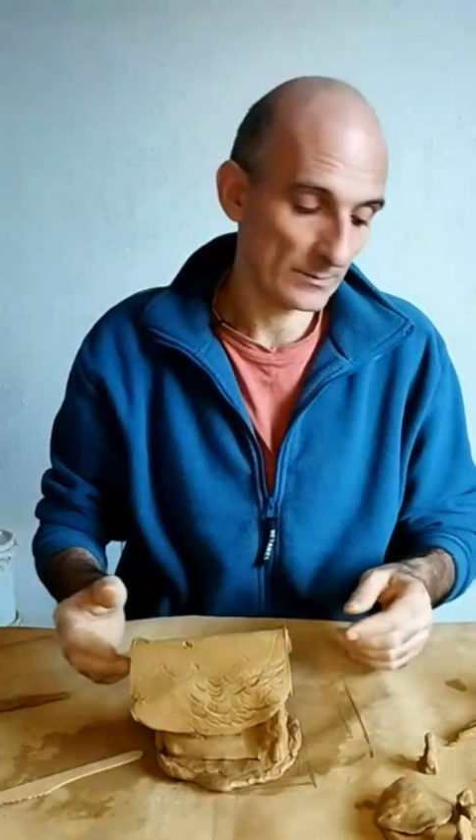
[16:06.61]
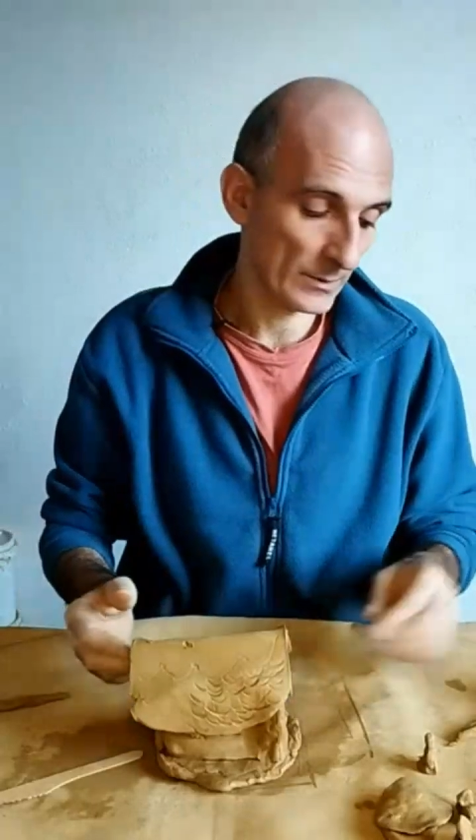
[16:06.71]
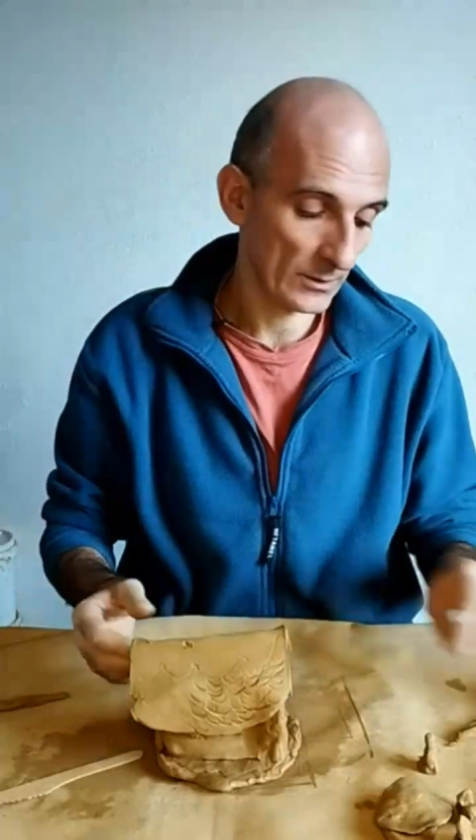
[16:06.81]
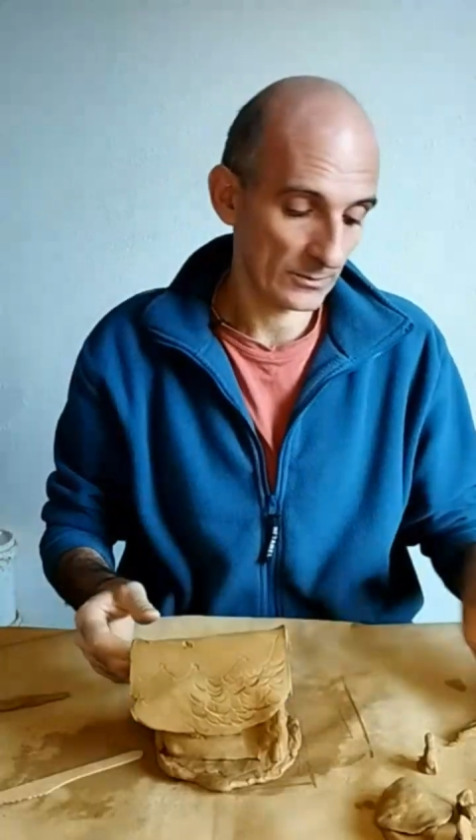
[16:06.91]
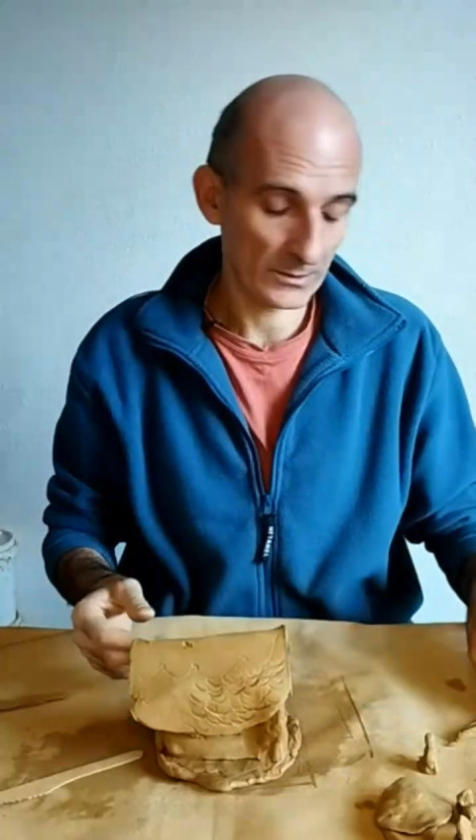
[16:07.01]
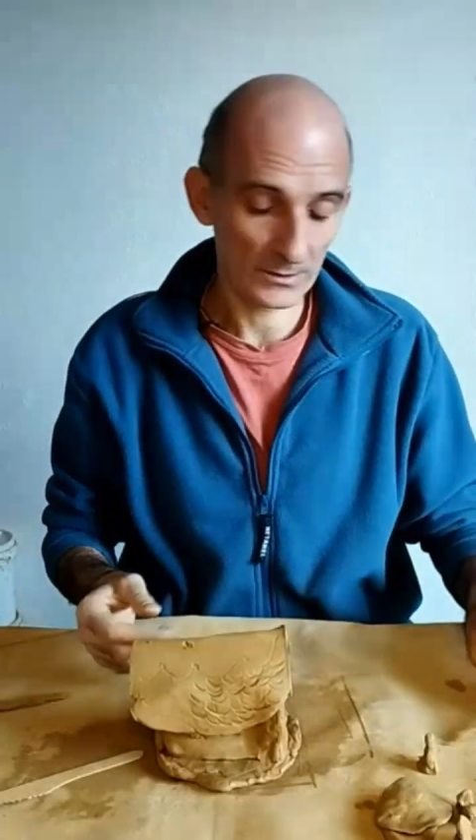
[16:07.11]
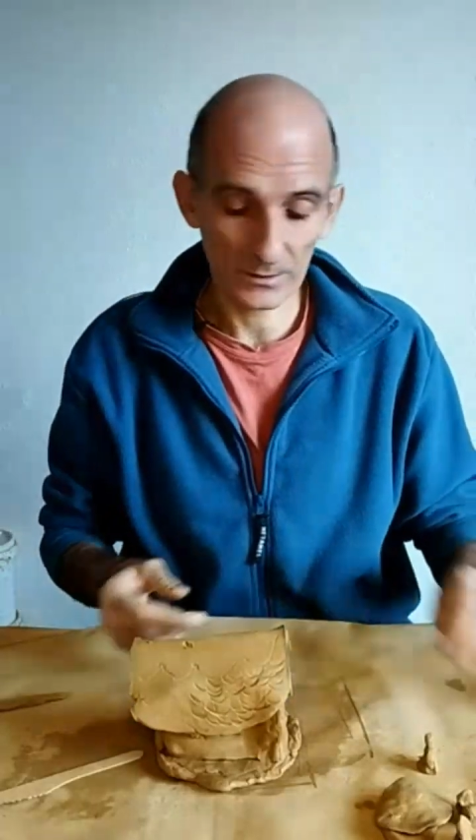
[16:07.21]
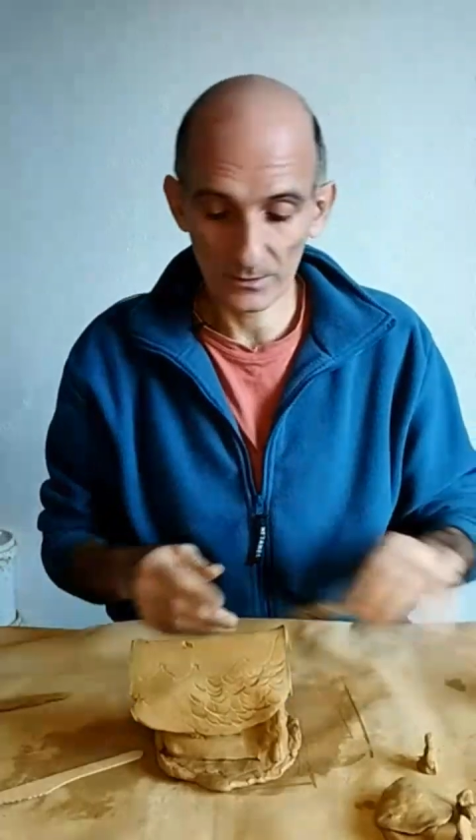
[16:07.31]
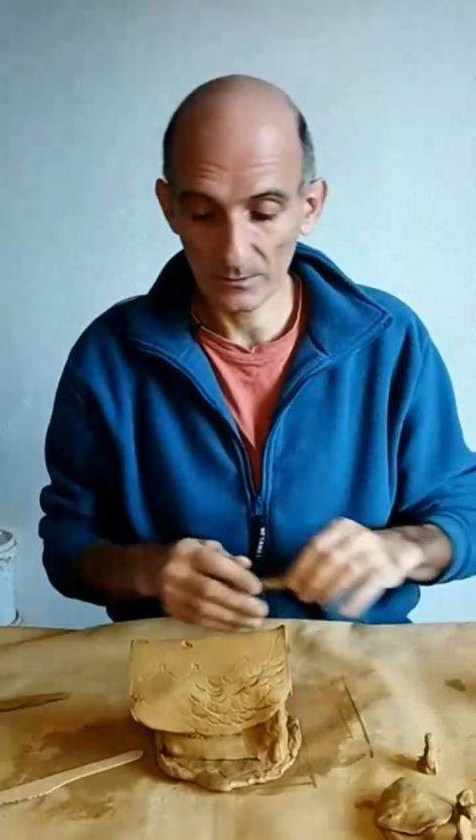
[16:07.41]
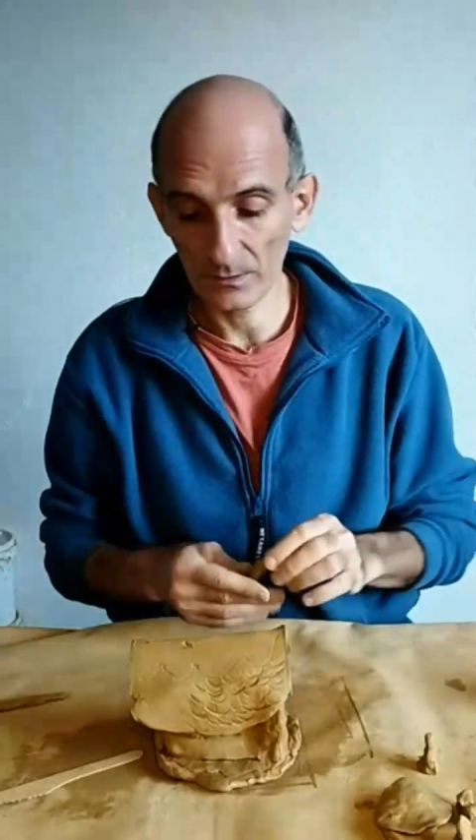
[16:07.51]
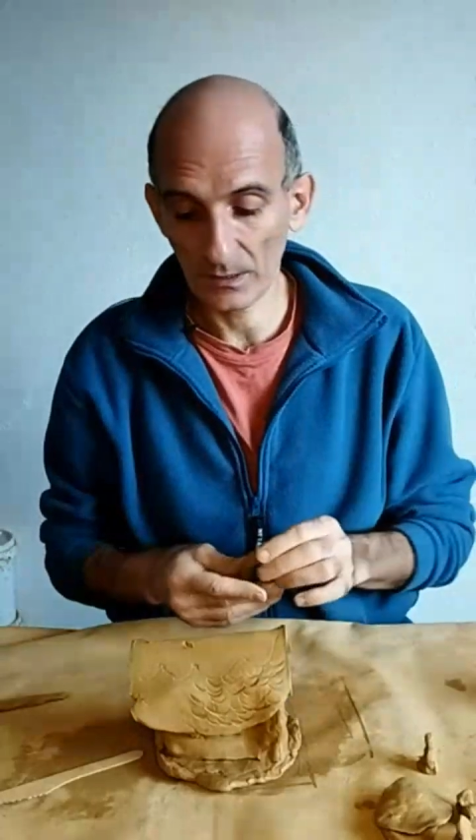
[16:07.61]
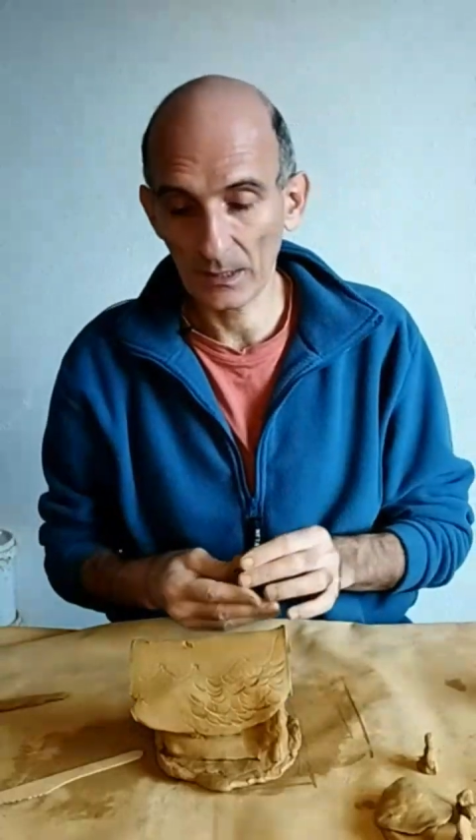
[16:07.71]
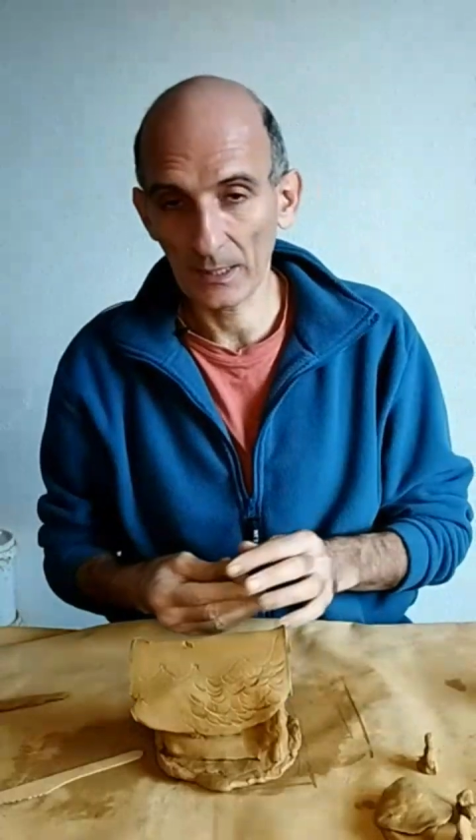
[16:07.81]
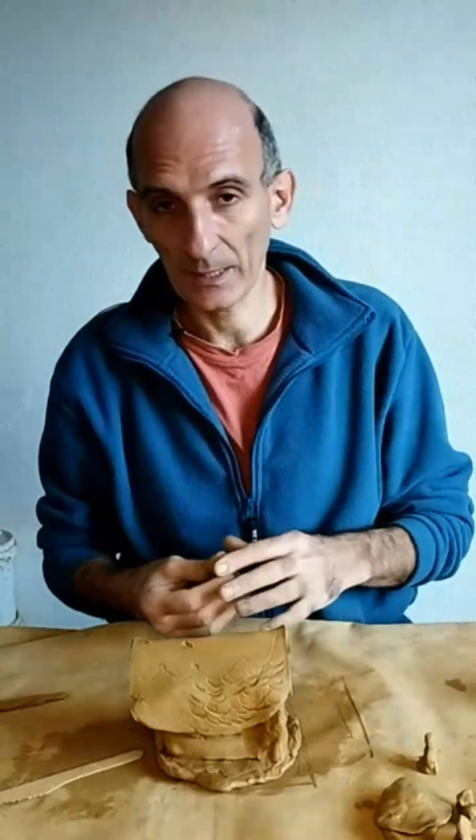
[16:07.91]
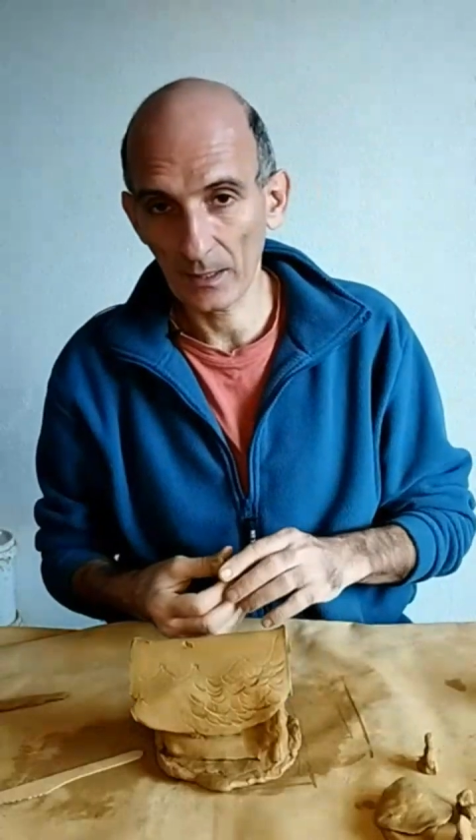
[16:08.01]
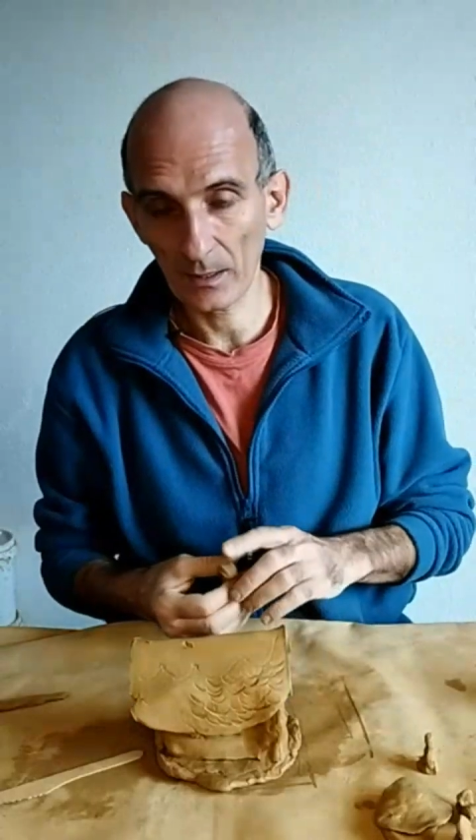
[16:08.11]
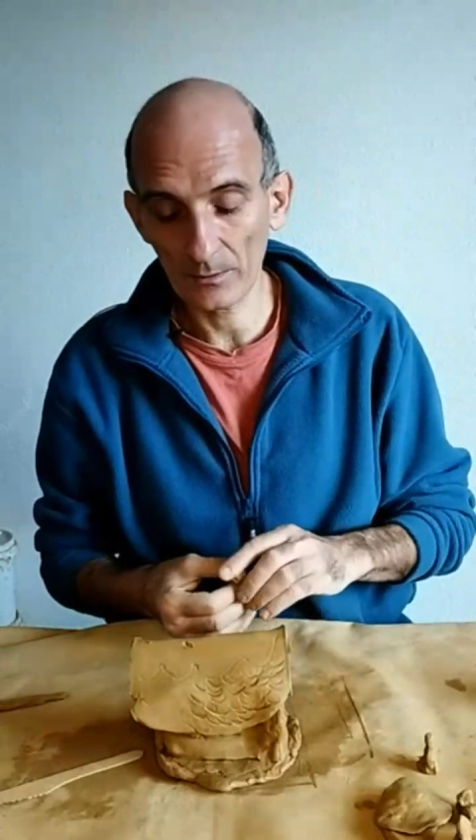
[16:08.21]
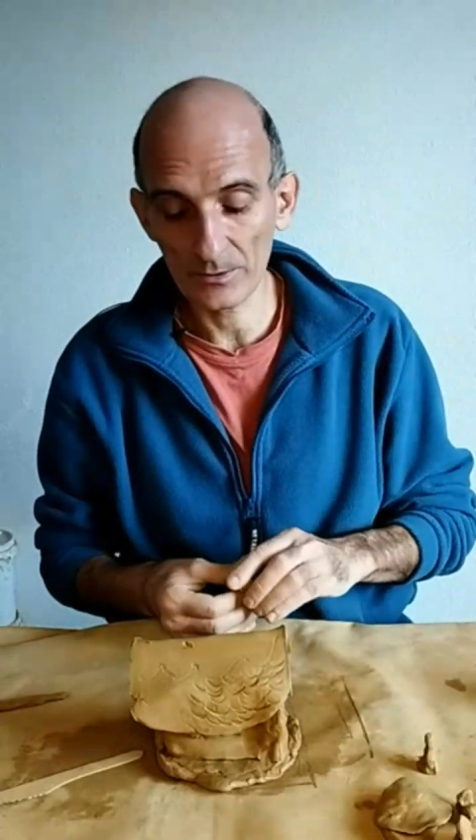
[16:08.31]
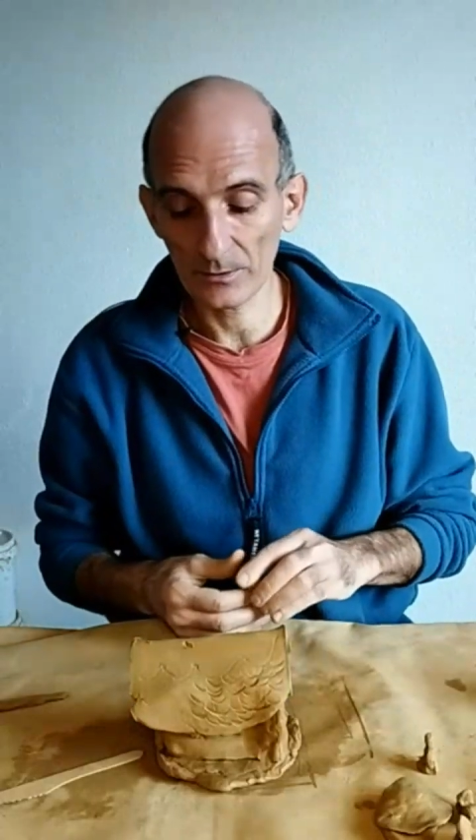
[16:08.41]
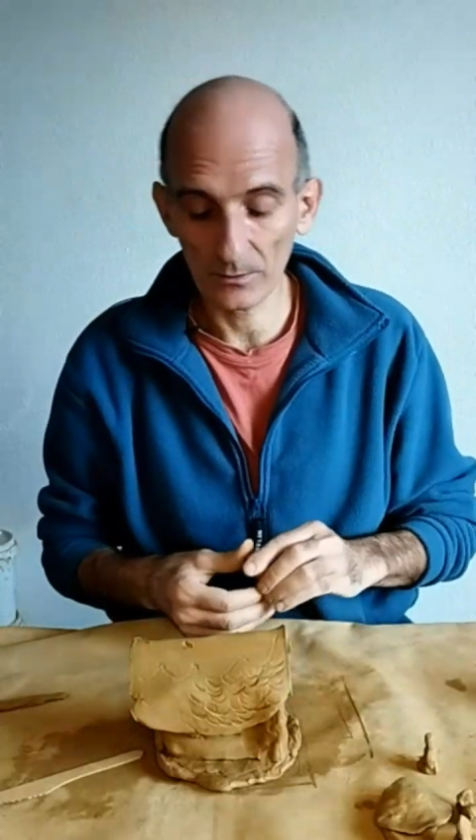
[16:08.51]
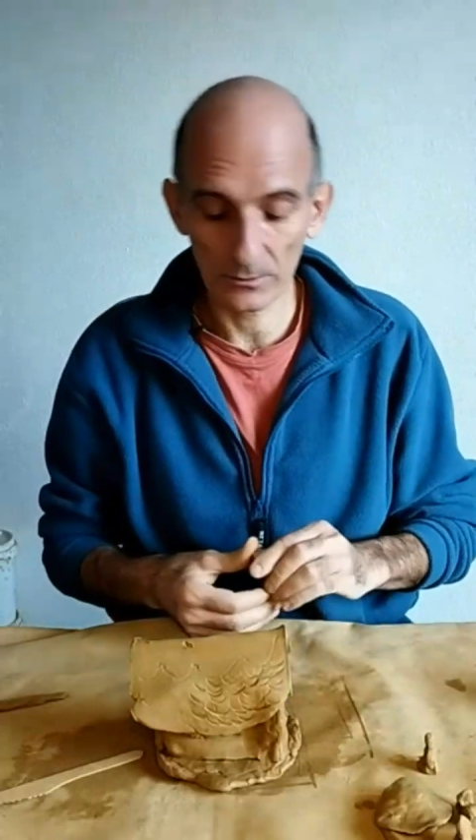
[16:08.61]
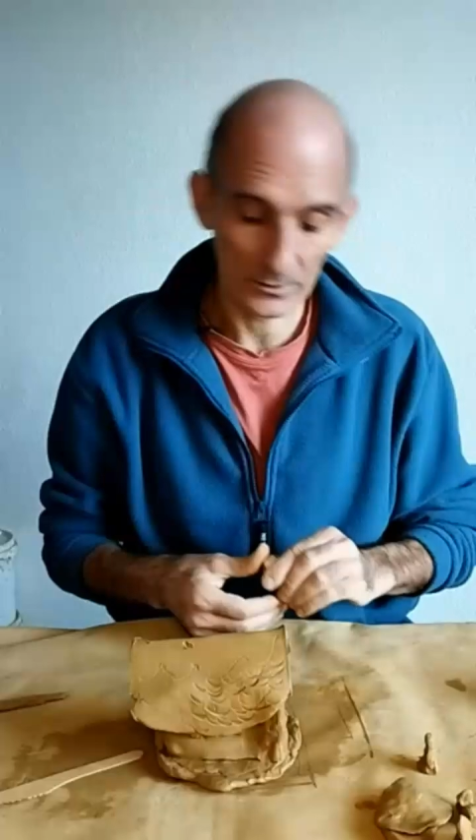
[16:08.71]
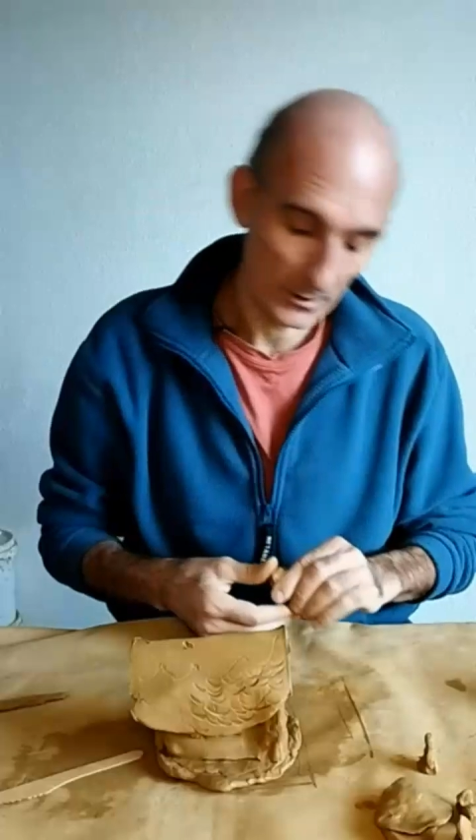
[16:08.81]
because it's clay house and not